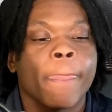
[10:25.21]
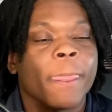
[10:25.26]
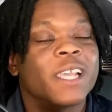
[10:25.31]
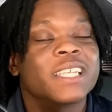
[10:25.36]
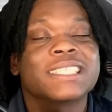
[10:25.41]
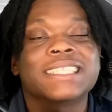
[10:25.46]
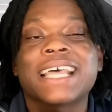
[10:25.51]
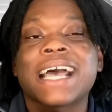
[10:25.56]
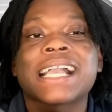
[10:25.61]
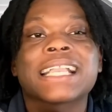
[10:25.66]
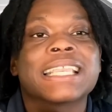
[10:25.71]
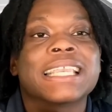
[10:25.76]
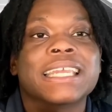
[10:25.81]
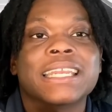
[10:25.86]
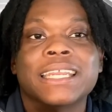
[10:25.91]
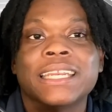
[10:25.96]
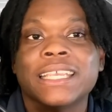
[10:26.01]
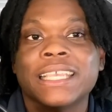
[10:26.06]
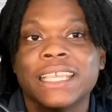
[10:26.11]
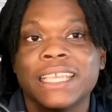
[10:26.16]
It's not
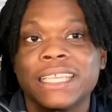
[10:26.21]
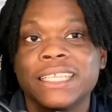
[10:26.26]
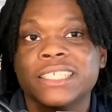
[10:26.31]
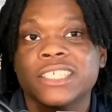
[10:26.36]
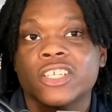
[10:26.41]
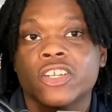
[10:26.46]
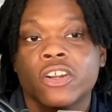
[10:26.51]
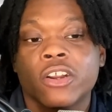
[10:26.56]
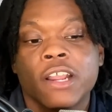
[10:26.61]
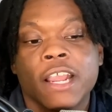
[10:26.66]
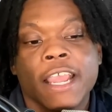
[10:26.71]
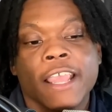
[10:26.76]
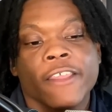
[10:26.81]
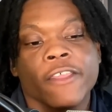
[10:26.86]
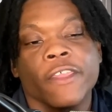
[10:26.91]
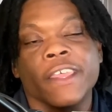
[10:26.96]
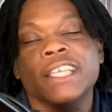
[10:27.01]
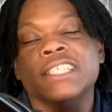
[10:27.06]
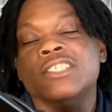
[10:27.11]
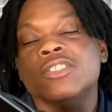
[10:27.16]
getting any easier.
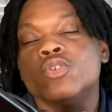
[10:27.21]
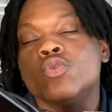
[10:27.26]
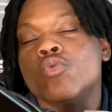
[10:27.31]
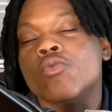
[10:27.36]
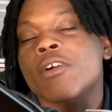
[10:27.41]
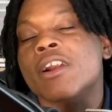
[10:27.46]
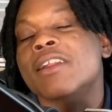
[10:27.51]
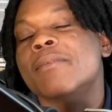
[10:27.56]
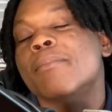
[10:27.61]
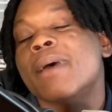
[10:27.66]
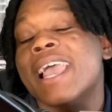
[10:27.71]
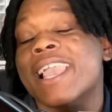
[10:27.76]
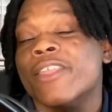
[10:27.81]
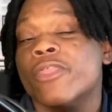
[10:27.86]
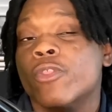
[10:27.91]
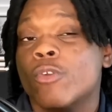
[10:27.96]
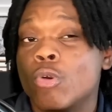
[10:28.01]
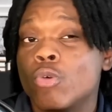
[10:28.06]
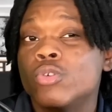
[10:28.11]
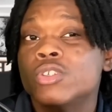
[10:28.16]
This new running back
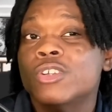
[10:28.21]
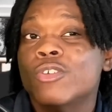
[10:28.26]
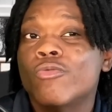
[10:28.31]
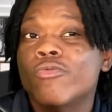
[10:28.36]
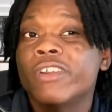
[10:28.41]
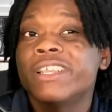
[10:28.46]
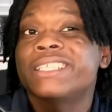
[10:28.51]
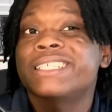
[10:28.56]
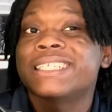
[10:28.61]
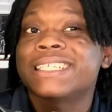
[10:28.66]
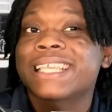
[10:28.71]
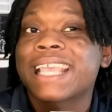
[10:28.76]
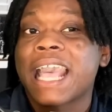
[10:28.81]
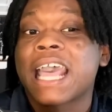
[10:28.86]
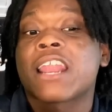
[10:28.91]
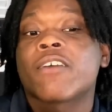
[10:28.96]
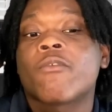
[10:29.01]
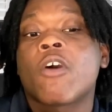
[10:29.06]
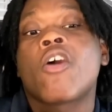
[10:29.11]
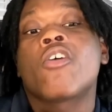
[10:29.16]
throws a wrench in
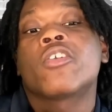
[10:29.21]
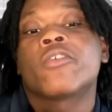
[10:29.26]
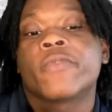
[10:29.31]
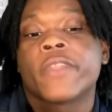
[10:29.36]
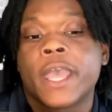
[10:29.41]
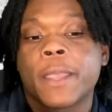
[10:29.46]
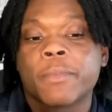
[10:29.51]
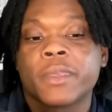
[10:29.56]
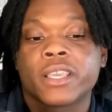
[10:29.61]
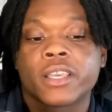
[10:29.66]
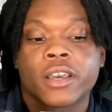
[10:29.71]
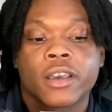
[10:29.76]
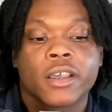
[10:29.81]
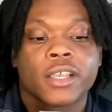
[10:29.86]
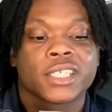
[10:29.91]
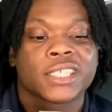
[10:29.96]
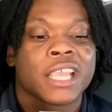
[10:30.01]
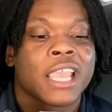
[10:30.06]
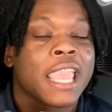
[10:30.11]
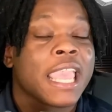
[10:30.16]
kind of all of that
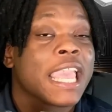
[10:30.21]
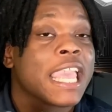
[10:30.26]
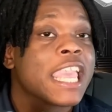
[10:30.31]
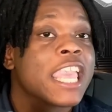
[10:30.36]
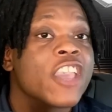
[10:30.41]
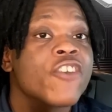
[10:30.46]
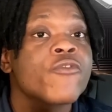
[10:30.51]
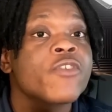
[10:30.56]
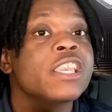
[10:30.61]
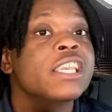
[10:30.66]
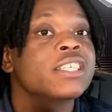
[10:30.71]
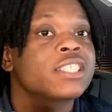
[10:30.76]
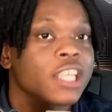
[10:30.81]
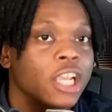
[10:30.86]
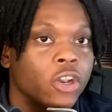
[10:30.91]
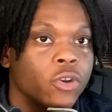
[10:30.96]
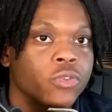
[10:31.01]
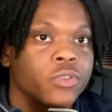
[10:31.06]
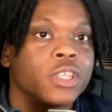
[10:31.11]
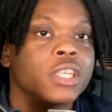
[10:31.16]
because if he's
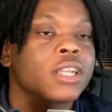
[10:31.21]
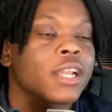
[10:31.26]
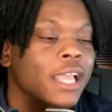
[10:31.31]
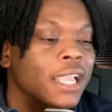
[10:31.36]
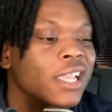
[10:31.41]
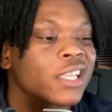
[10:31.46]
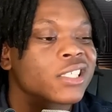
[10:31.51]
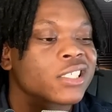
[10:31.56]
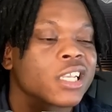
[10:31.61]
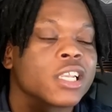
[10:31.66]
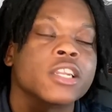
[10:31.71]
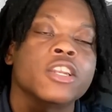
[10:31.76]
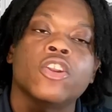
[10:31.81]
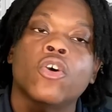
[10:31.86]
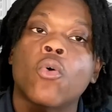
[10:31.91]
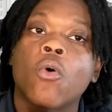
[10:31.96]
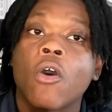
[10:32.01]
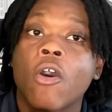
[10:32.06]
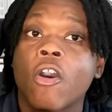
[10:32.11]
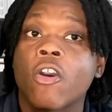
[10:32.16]
healthy, and like I said,
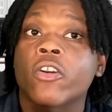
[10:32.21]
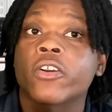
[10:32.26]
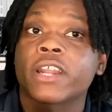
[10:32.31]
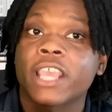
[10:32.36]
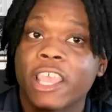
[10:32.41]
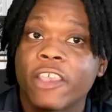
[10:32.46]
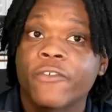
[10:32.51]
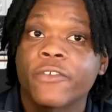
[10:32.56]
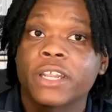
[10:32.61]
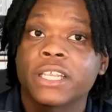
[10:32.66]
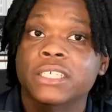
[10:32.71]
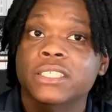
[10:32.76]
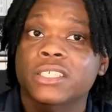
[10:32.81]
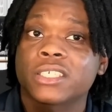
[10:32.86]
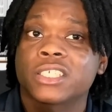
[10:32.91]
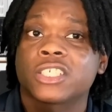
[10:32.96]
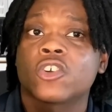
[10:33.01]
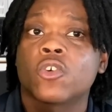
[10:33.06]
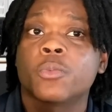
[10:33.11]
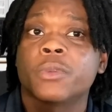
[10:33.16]
no hard evidence
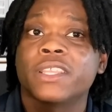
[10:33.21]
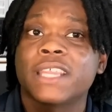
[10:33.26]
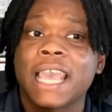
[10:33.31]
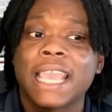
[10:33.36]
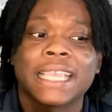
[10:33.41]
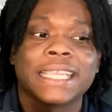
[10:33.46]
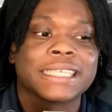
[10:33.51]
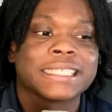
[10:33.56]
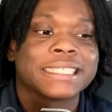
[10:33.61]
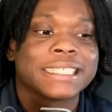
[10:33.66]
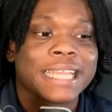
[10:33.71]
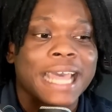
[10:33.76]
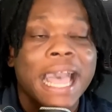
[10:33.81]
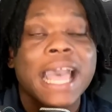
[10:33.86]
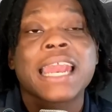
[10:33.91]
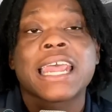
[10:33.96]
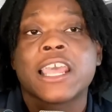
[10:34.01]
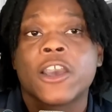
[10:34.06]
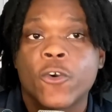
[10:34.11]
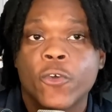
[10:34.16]
to show me that he's
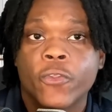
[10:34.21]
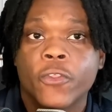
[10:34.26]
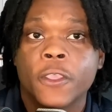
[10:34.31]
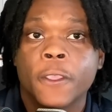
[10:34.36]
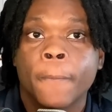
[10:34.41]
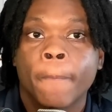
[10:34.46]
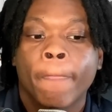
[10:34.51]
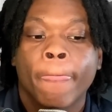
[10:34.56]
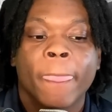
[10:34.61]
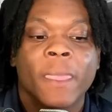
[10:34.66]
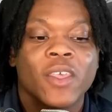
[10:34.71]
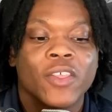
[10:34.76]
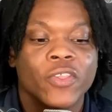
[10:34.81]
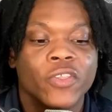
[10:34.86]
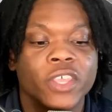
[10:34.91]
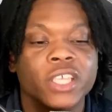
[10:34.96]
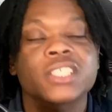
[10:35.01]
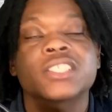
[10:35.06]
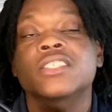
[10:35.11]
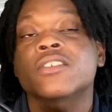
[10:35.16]
not healthy,
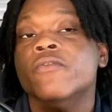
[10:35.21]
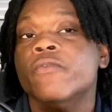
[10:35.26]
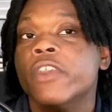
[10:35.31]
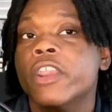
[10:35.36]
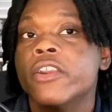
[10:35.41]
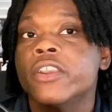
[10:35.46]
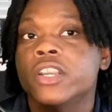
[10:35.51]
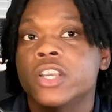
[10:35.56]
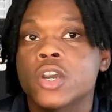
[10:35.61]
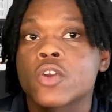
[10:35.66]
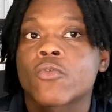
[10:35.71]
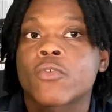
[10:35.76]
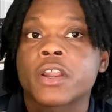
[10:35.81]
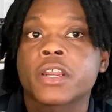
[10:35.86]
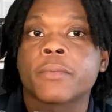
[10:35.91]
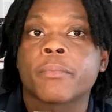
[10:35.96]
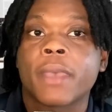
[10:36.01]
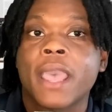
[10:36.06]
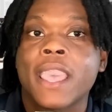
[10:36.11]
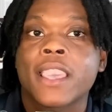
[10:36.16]
this is a very good
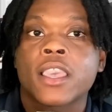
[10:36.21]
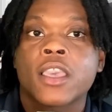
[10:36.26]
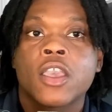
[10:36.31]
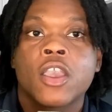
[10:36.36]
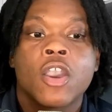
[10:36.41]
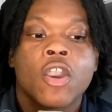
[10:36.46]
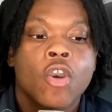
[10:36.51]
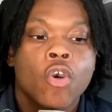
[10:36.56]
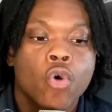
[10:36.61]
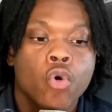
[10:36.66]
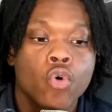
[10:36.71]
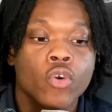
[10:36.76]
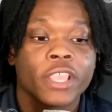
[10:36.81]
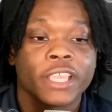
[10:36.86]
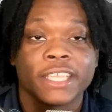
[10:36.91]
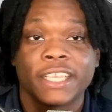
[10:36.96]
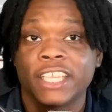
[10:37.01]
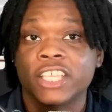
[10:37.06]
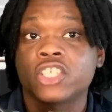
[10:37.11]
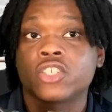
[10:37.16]
running back who
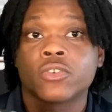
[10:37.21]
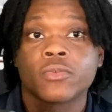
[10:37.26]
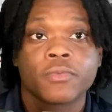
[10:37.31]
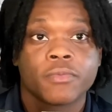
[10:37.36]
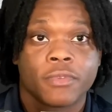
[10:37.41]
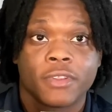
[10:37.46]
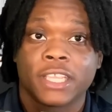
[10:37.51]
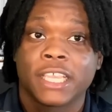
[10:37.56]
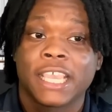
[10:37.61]
can get you,